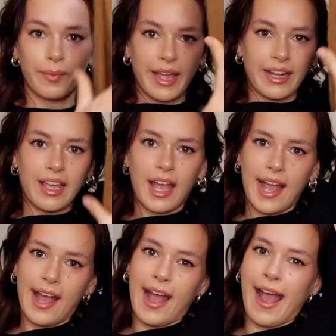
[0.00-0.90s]
When
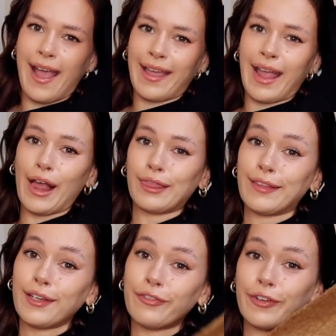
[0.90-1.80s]
I
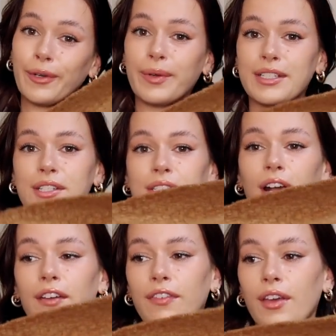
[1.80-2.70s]
look for a winter
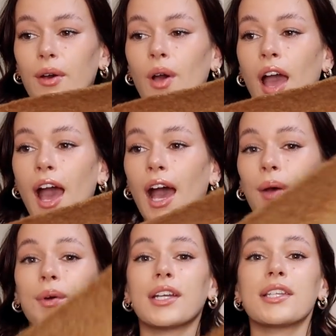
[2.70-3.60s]
scarf though,
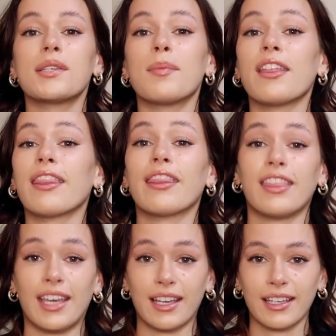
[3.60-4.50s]
I want it to be
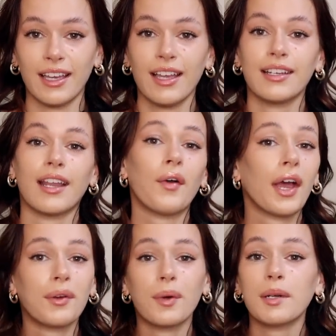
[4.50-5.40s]
thick. Now,
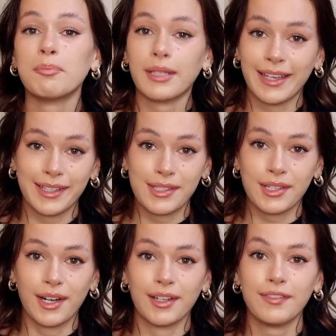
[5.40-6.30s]
I don't want a blanket
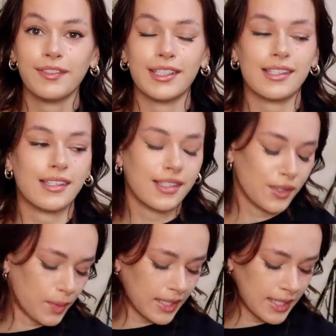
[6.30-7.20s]
scarf. This isn't
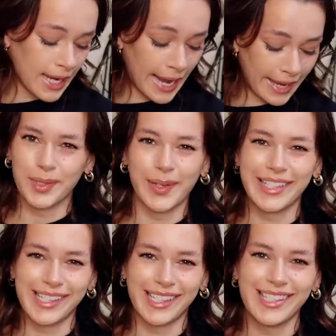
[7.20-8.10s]
twenty ten, twenty
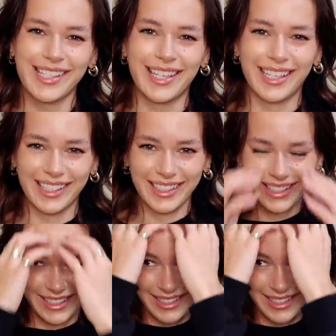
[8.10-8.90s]
sixteen.